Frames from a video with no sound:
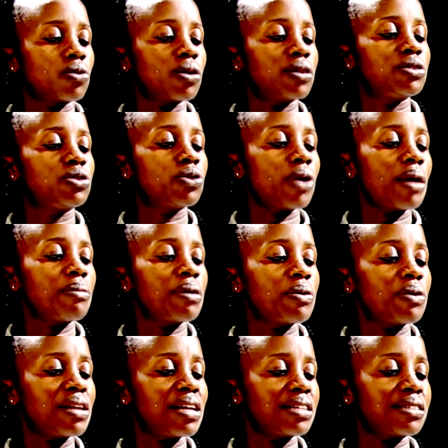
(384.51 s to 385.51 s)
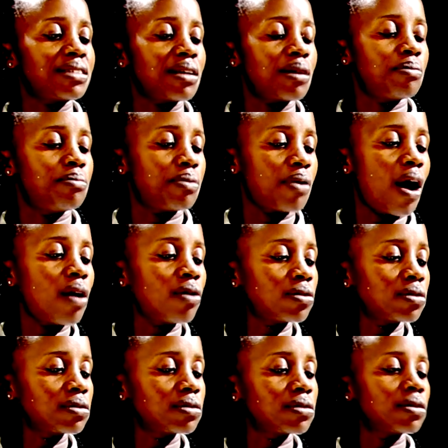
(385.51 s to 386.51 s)
What do I mean when I say
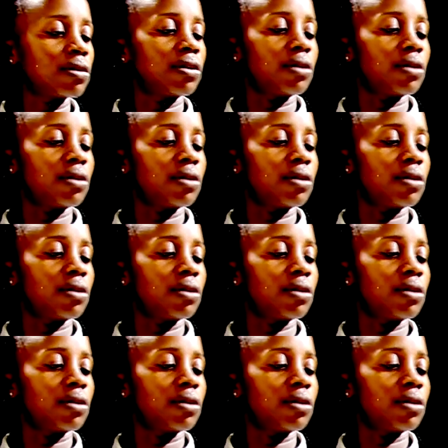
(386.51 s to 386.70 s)
brown?